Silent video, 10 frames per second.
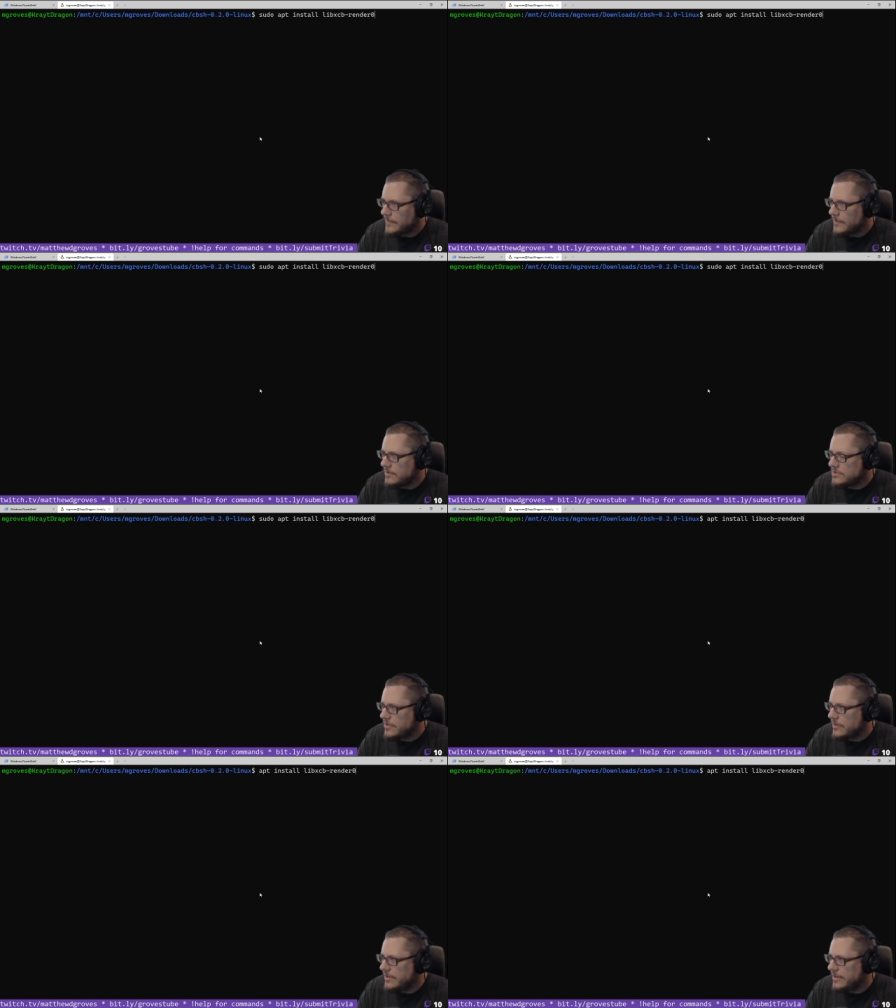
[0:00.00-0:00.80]
Let's
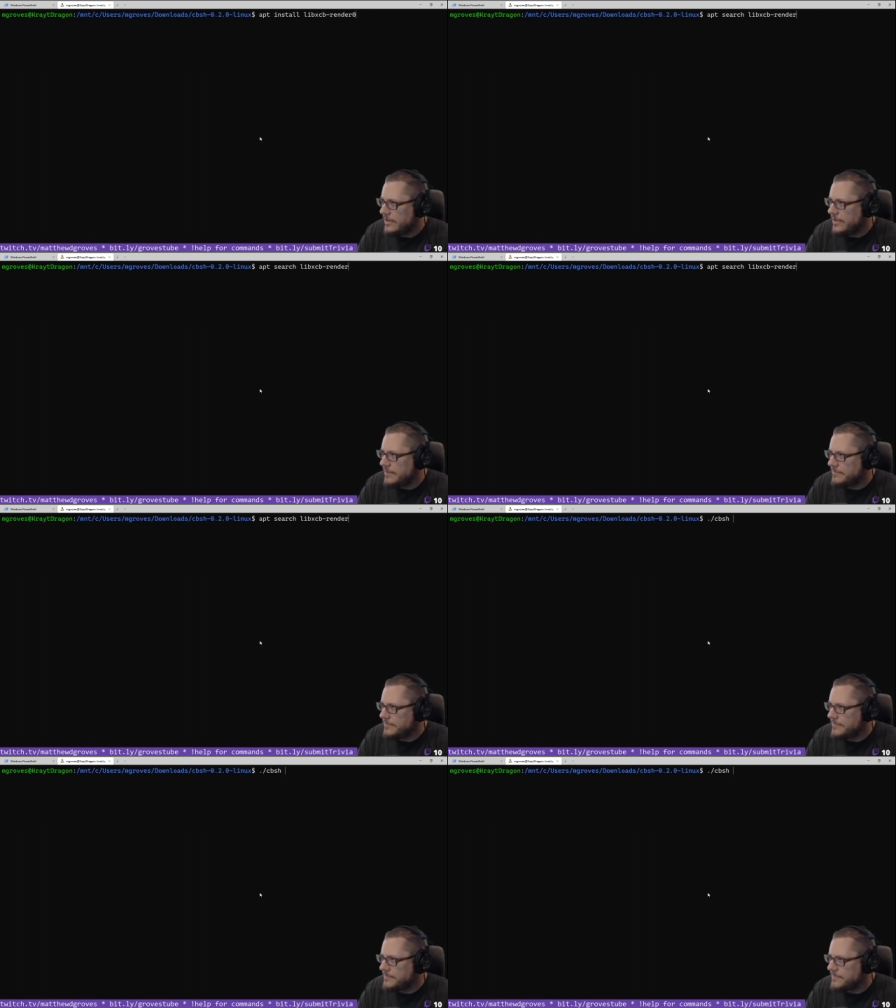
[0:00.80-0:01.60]
try running it again.
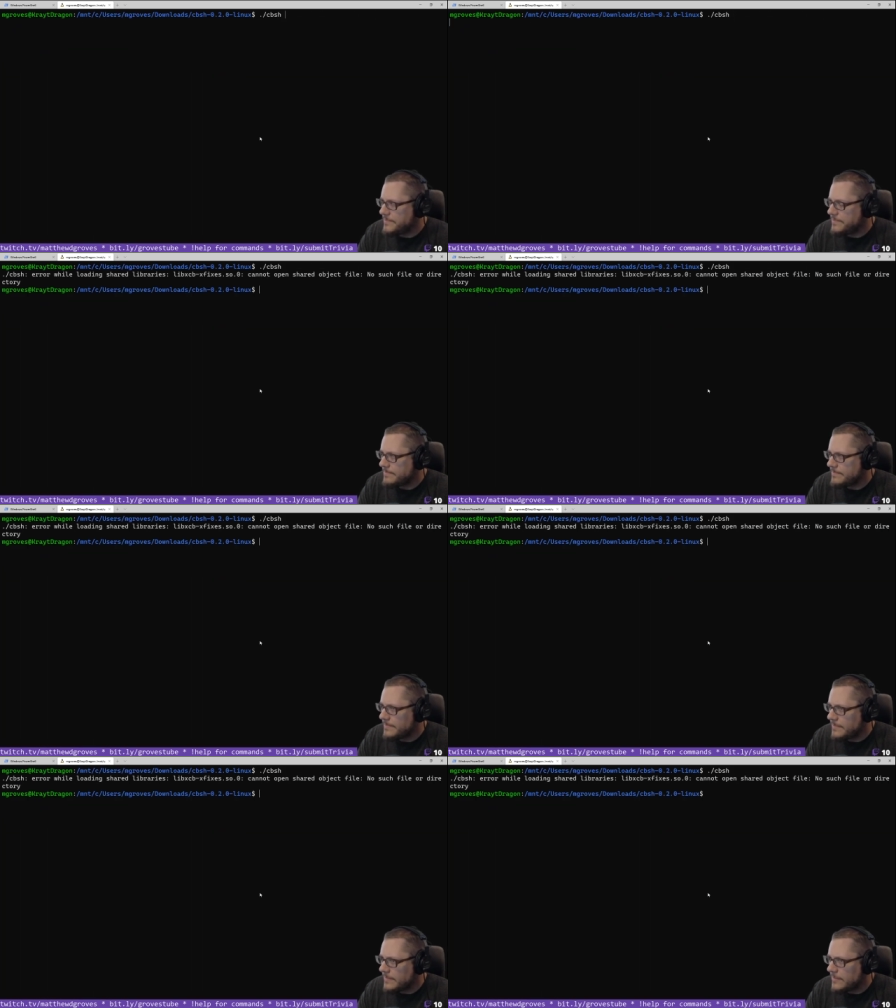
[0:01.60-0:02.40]

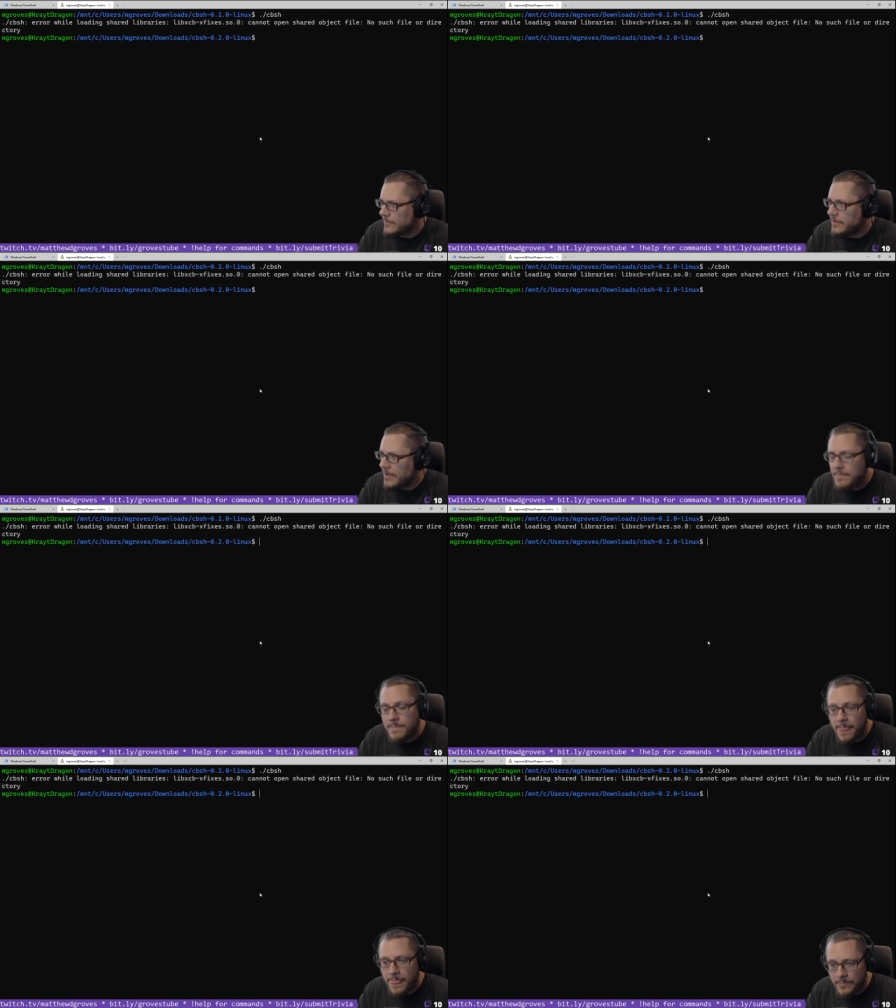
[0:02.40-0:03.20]
Okay,
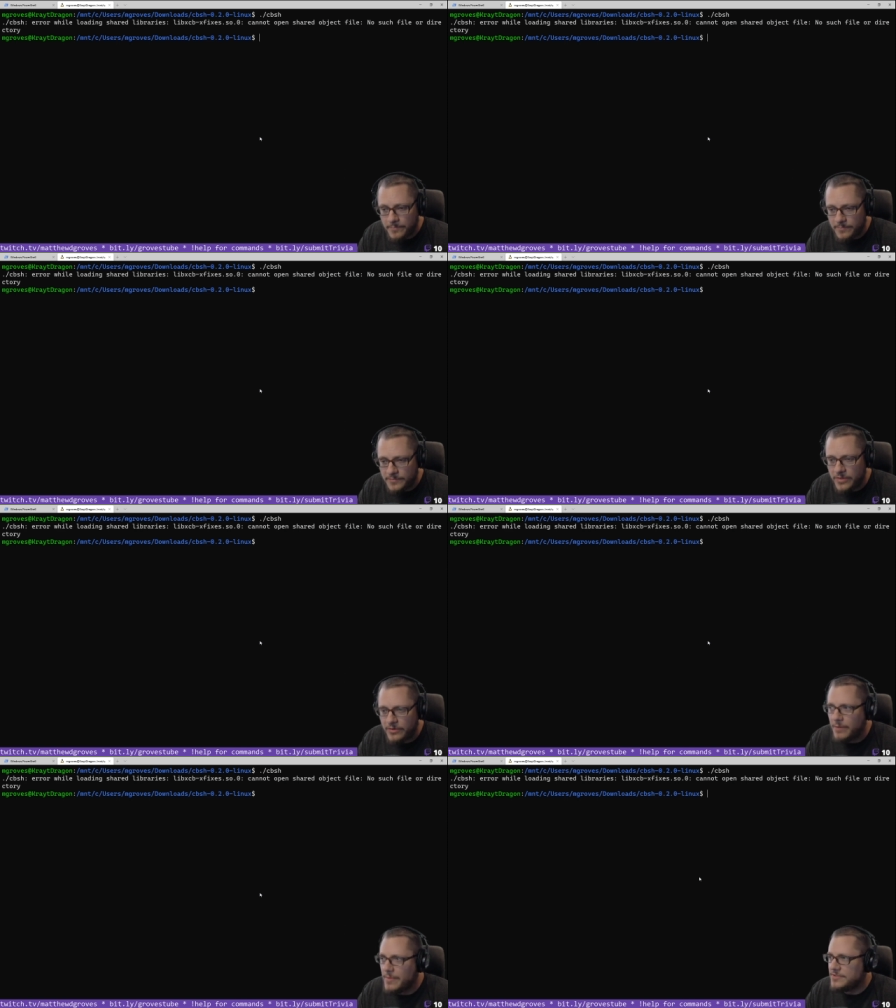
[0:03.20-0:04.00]
another
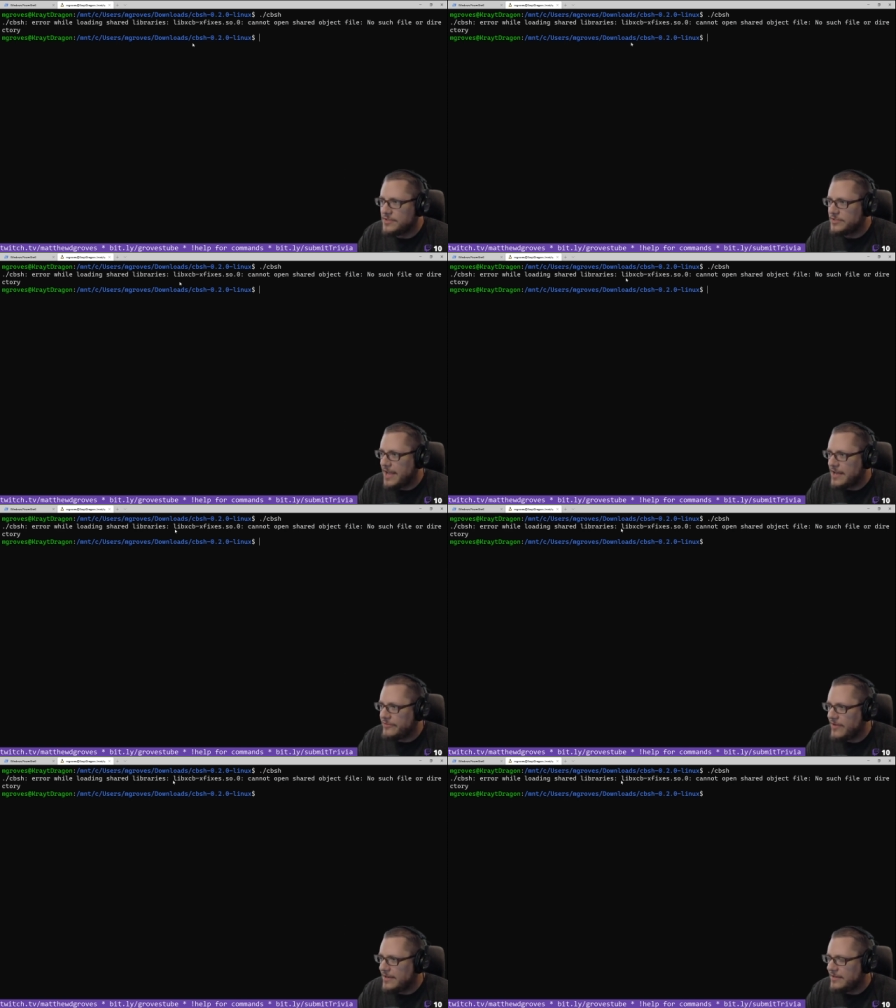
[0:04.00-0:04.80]
error message. Can't
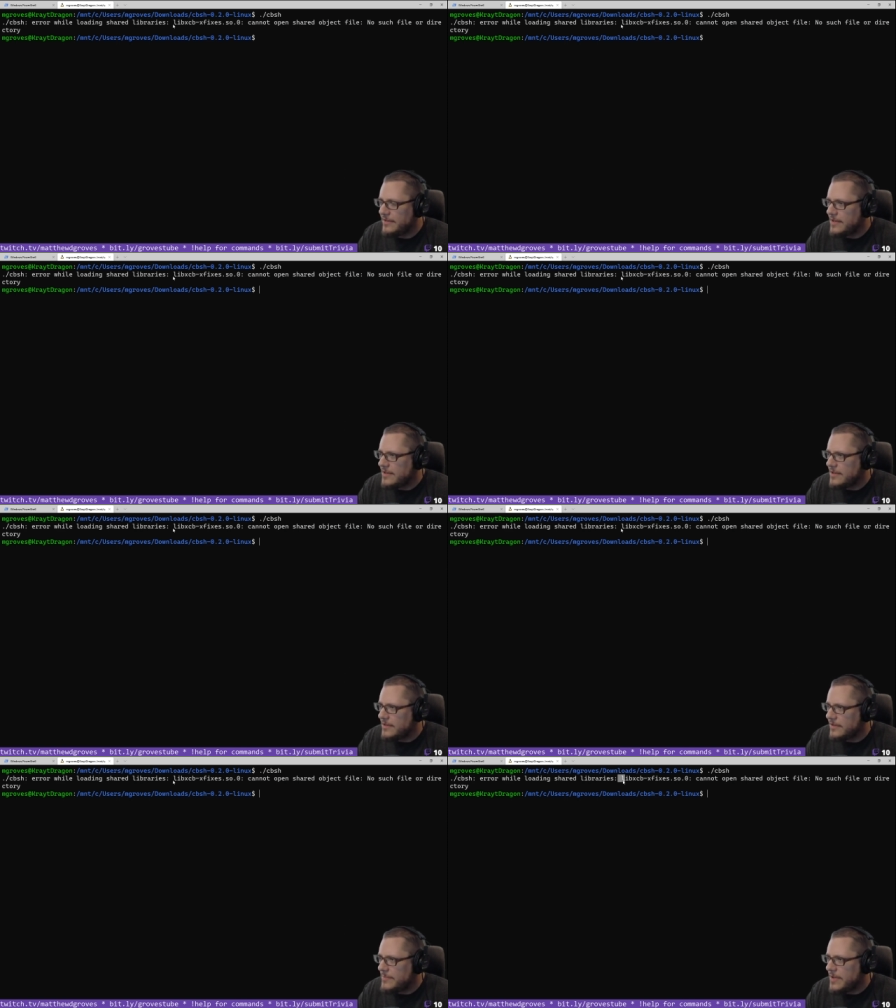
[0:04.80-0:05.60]
find
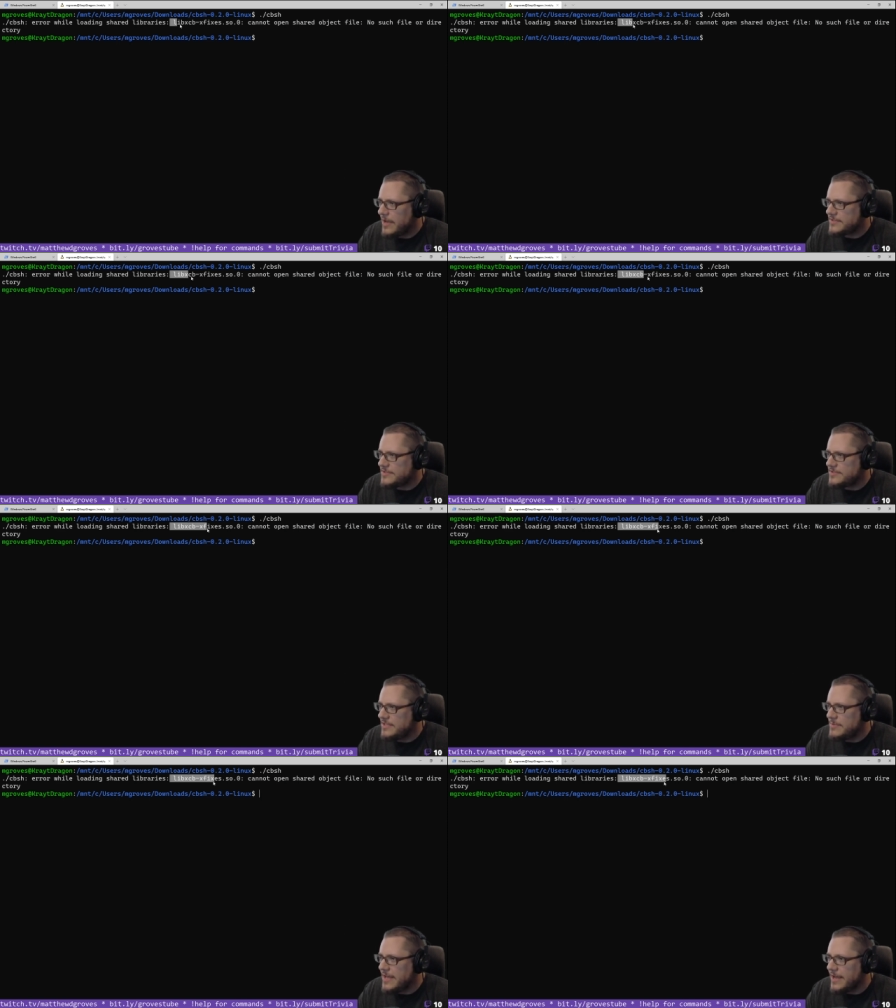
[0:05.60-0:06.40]

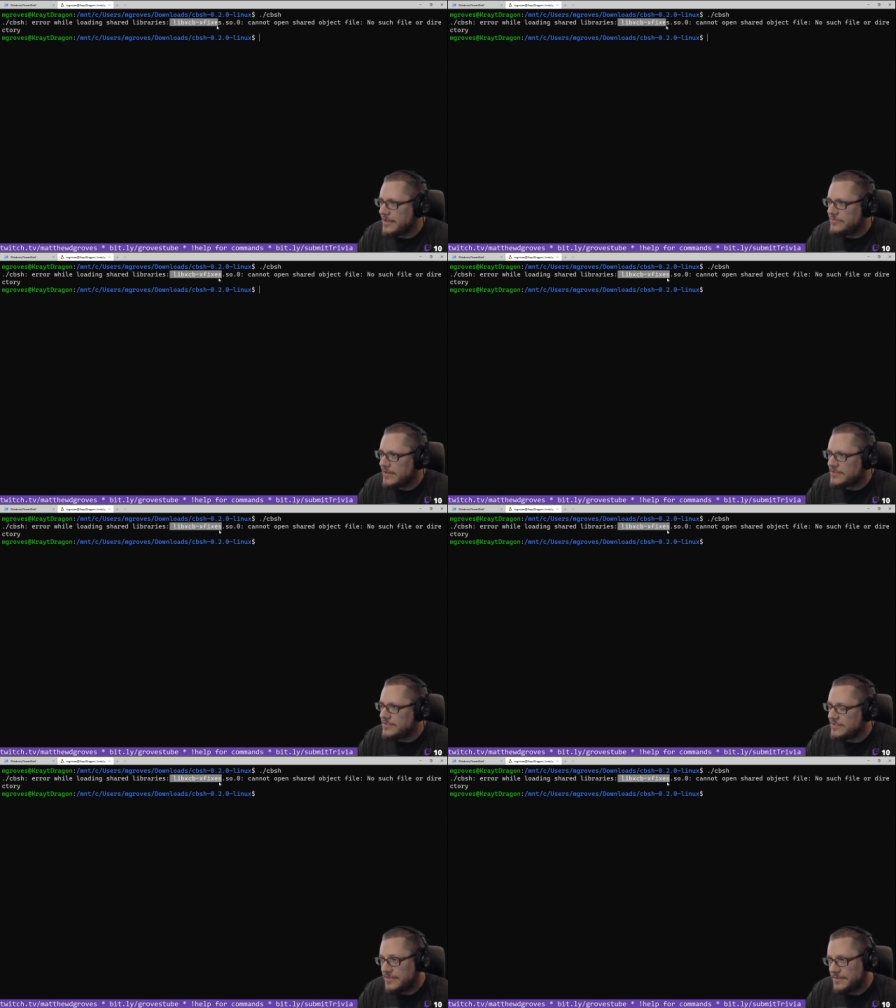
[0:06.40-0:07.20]
libxcbxfixes.